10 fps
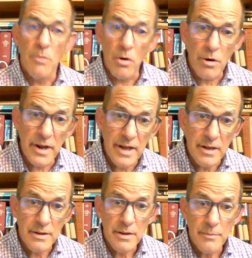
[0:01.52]
Good
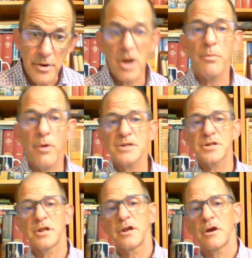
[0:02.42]
morning. Barry
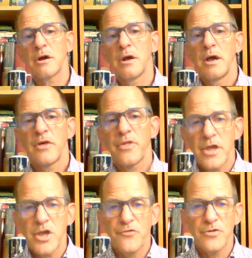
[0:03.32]
Bryson here.
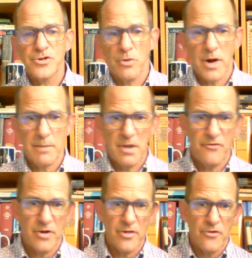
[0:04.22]
Thank you for joining
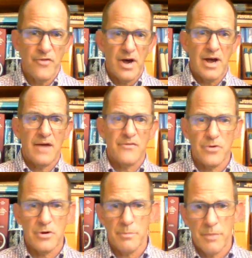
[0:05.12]
me for another
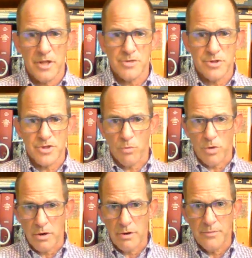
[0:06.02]
five good minutes with the
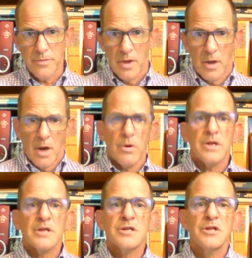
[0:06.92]
Word.
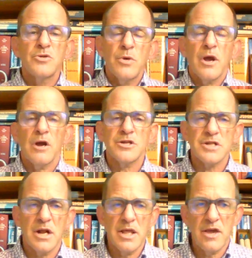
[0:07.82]
We're continuing our
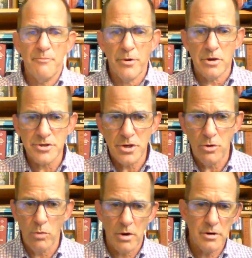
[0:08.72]
study of Paul's
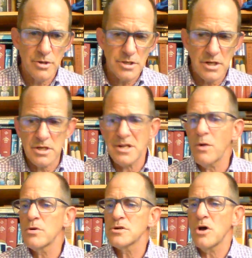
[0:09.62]
co-workers, and
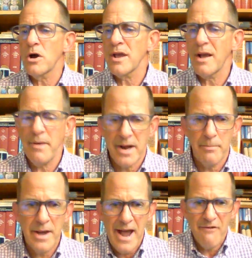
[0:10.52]
today we're talking
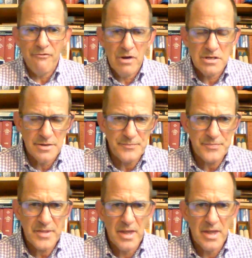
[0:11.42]
about Epaphras.